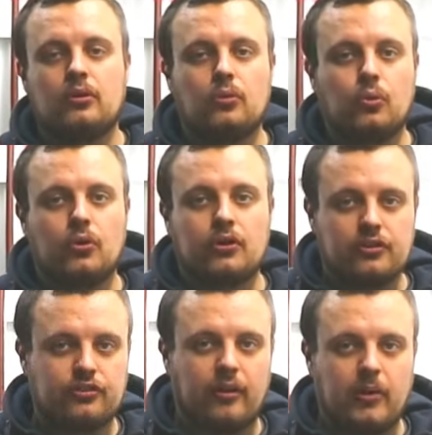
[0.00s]
or
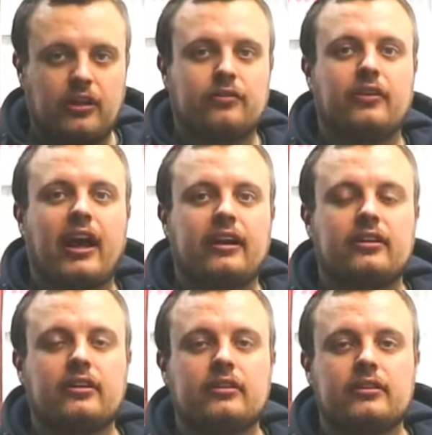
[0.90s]
some other
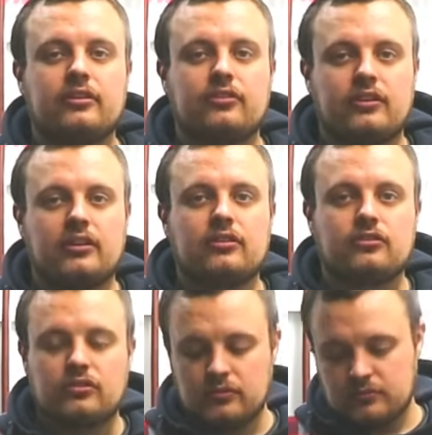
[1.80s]
factor is the
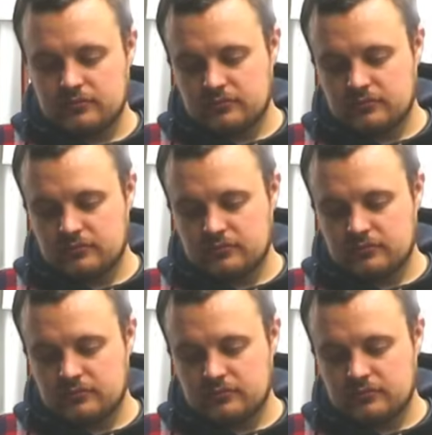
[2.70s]
issue.